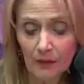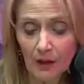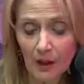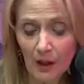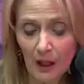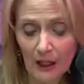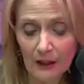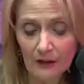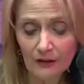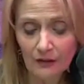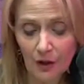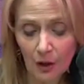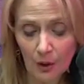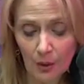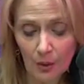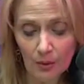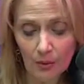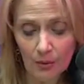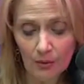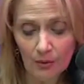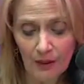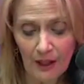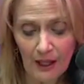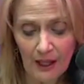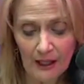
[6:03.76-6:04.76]
I know
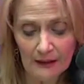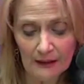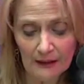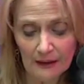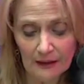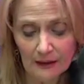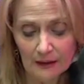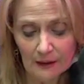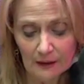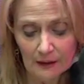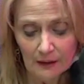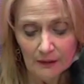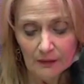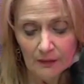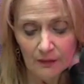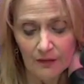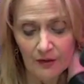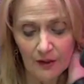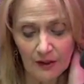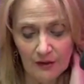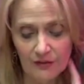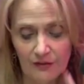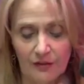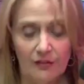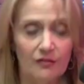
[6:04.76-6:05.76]
that
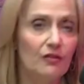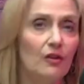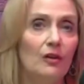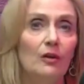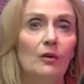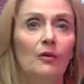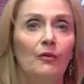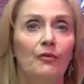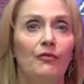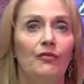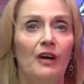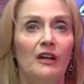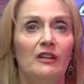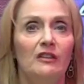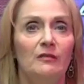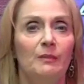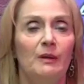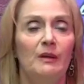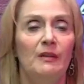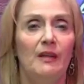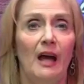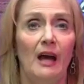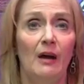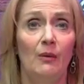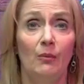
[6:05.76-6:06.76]
this is going to affect me
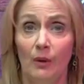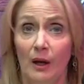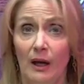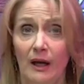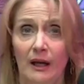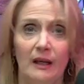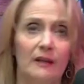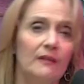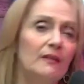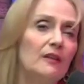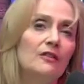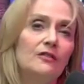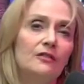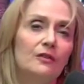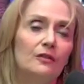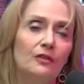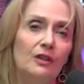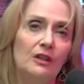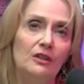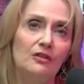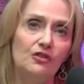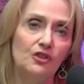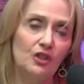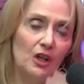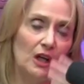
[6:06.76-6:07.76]
that way and this
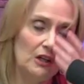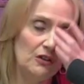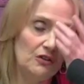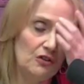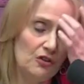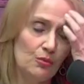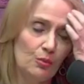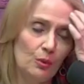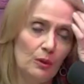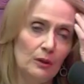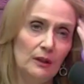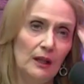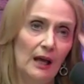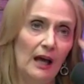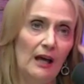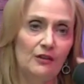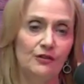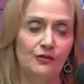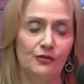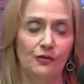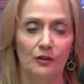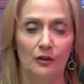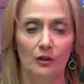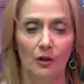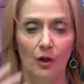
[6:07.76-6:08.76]
these changes will last
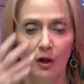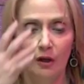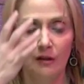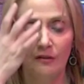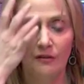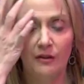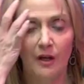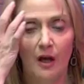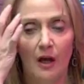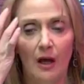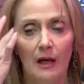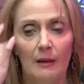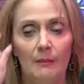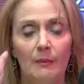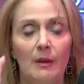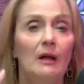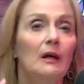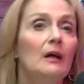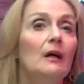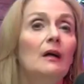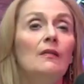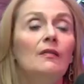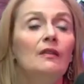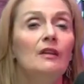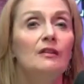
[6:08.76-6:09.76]
for a long time
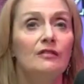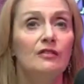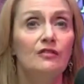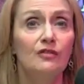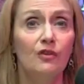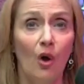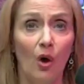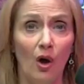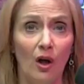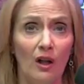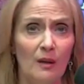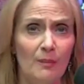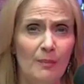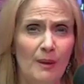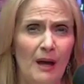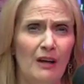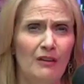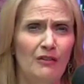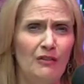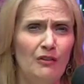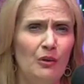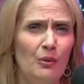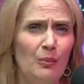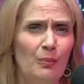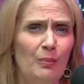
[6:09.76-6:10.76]
this is all
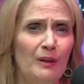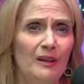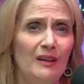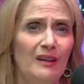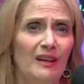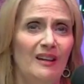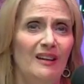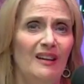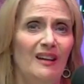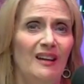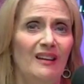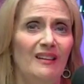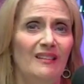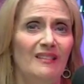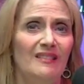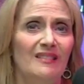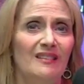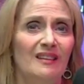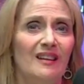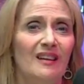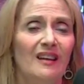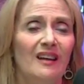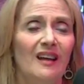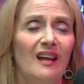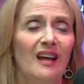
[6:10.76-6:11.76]
about new beginnings
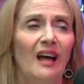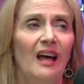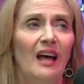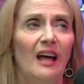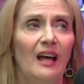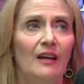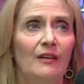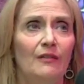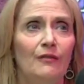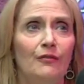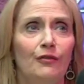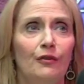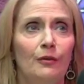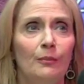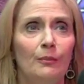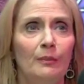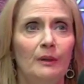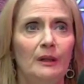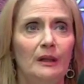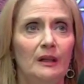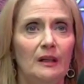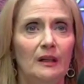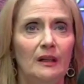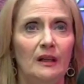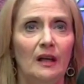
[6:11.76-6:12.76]
and for
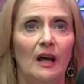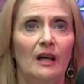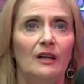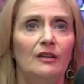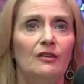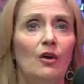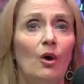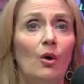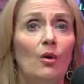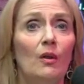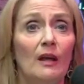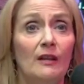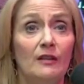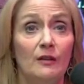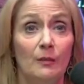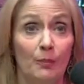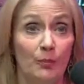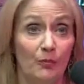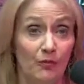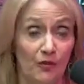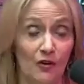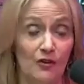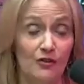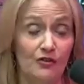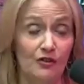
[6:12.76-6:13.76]
me i know like the
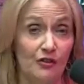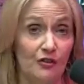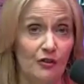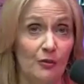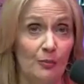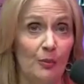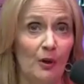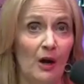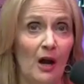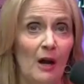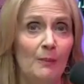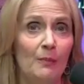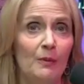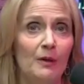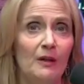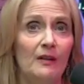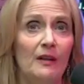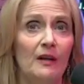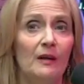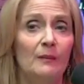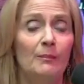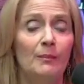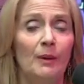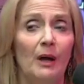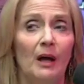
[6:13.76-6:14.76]
for instance the property
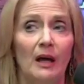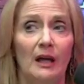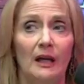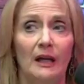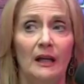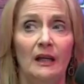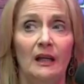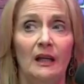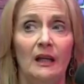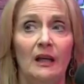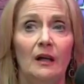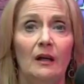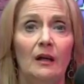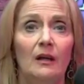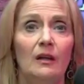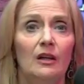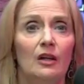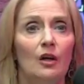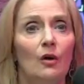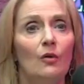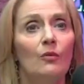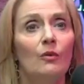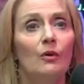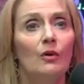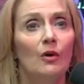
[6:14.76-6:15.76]
that i'm buying you
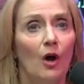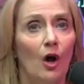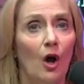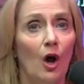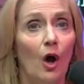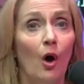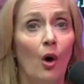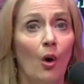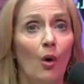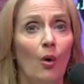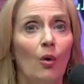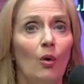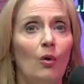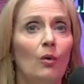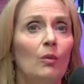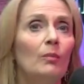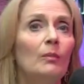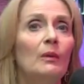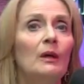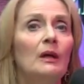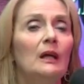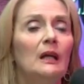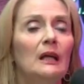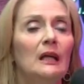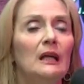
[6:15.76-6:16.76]
know a home
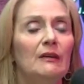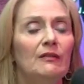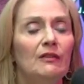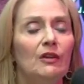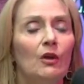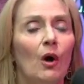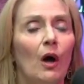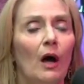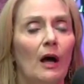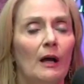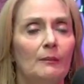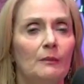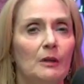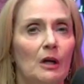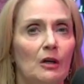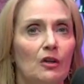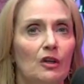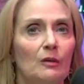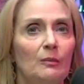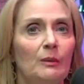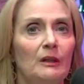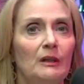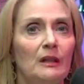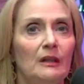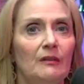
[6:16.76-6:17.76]
even though i'm not going
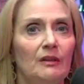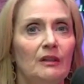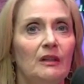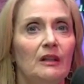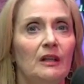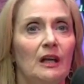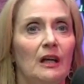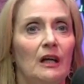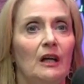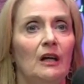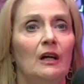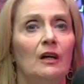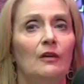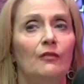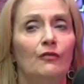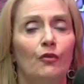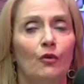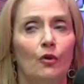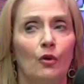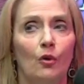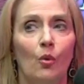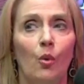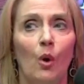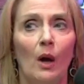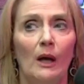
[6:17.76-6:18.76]
to be living there
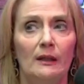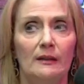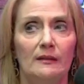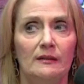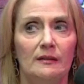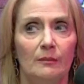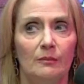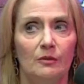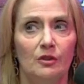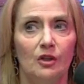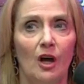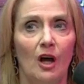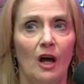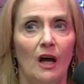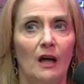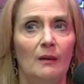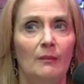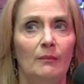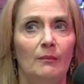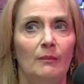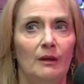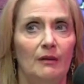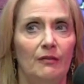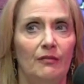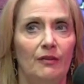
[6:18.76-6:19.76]
for quite some
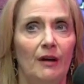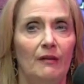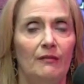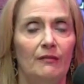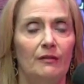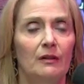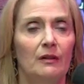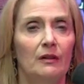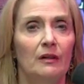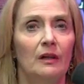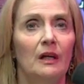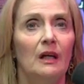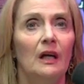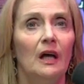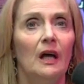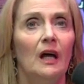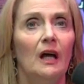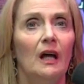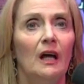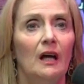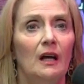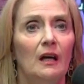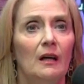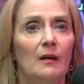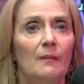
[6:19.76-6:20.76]
time if ever
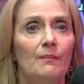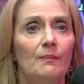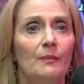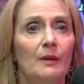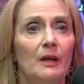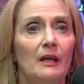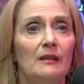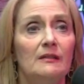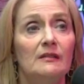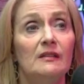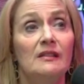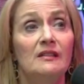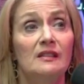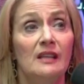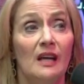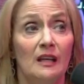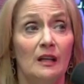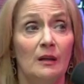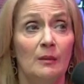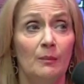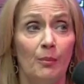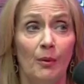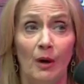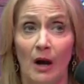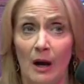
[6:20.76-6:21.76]
um, it's a
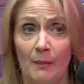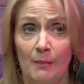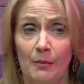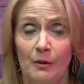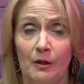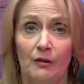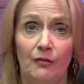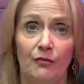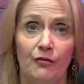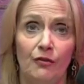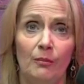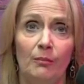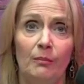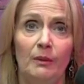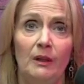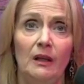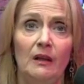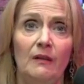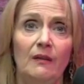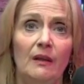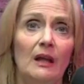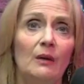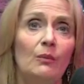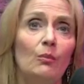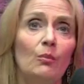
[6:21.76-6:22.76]
second property for me
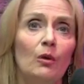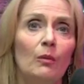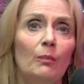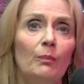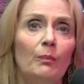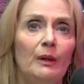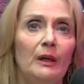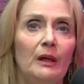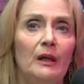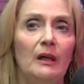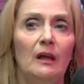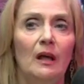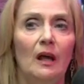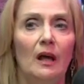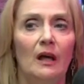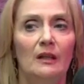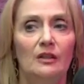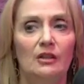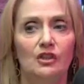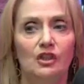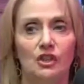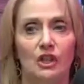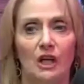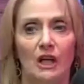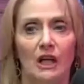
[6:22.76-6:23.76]
that will be a
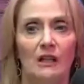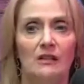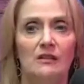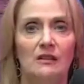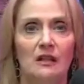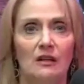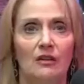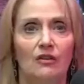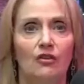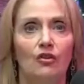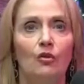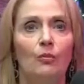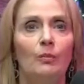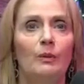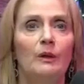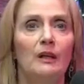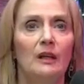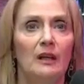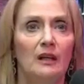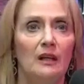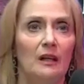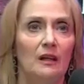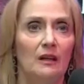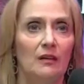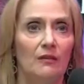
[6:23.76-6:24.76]
chance at a new
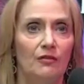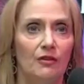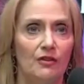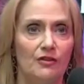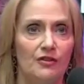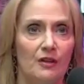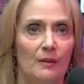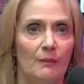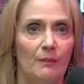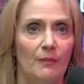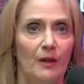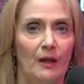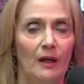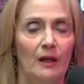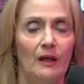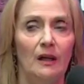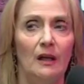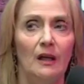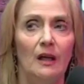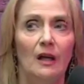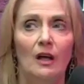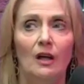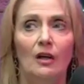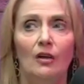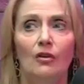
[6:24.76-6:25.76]
beginning for something
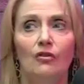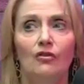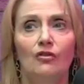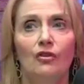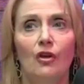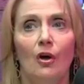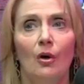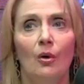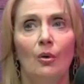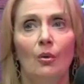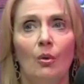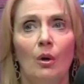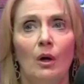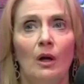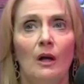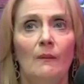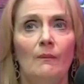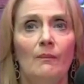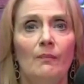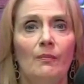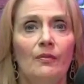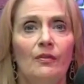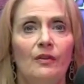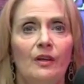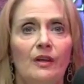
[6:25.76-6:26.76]
so
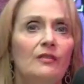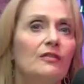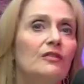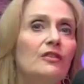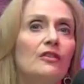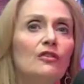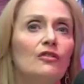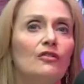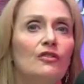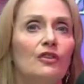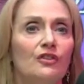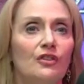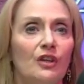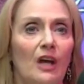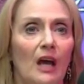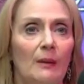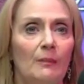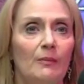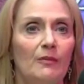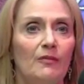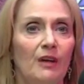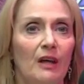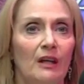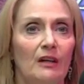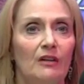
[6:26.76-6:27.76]
this is the
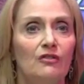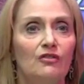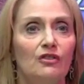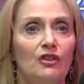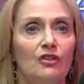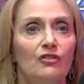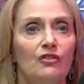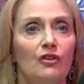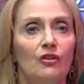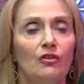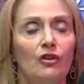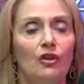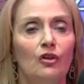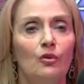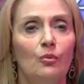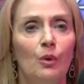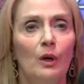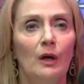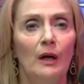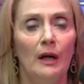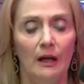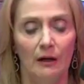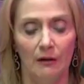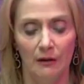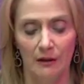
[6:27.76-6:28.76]
type of energy so look
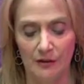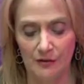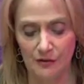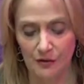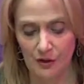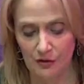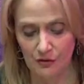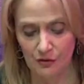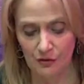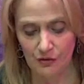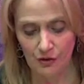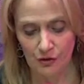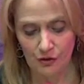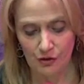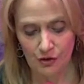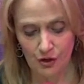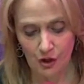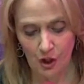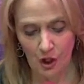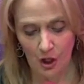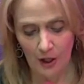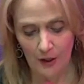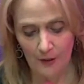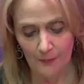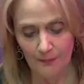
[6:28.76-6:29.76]
where aries is in your
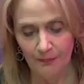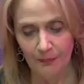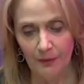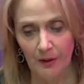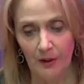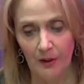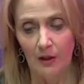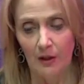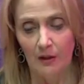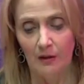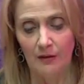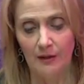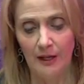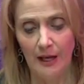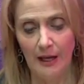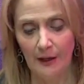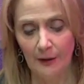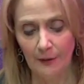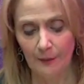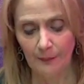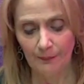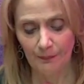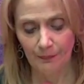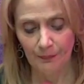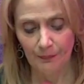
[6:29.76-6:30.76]
chart
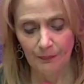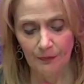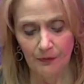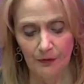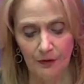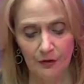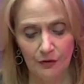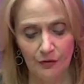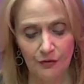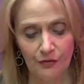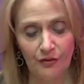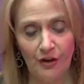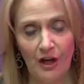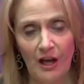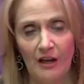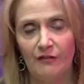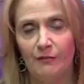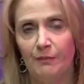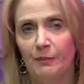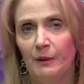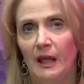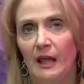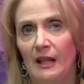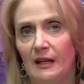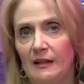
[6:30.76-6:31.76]
now there's
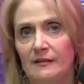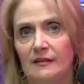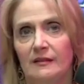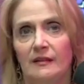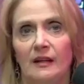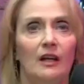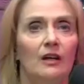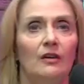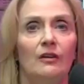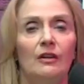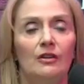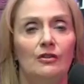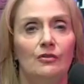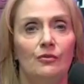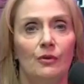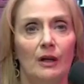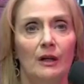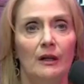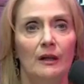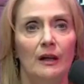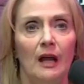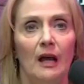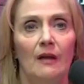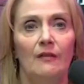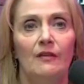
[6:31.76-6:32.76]
five planets in Aries
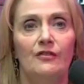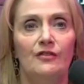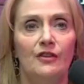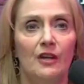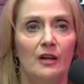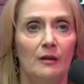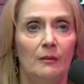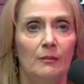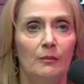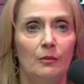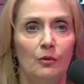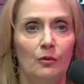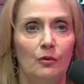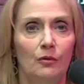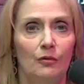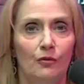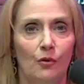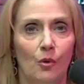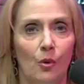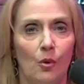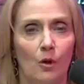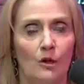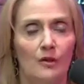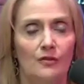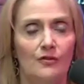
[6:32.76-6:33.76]
right now. The sun and moon, of
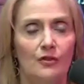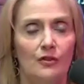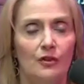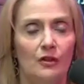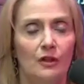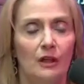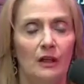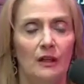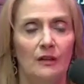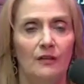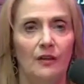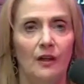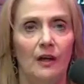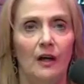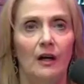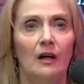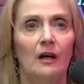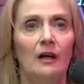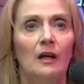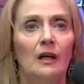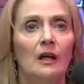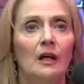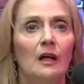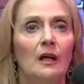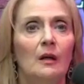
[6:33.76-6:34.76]
course, are going to hit
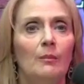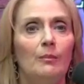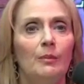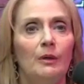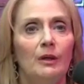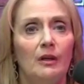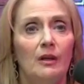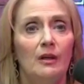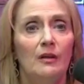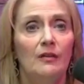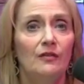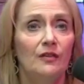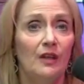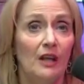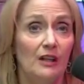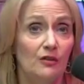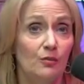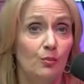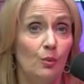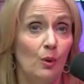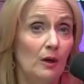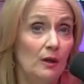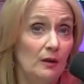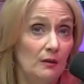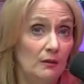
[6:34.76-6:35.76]
there because
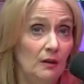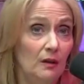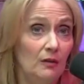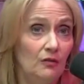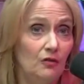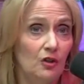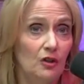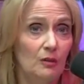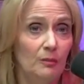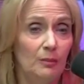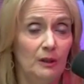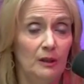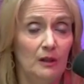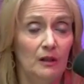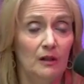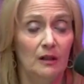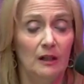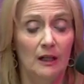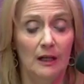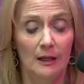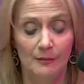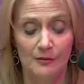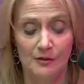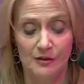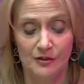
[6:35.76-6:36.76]
that's why it's going to be an
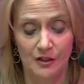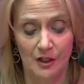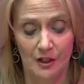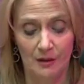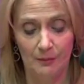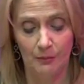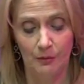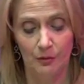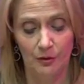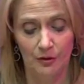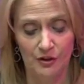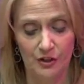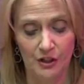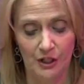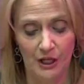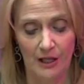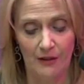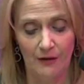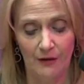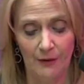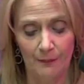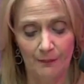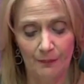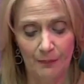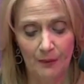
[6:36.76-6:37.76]
eclipse. The sun and moon are
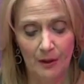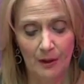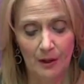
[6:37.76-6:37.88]
together.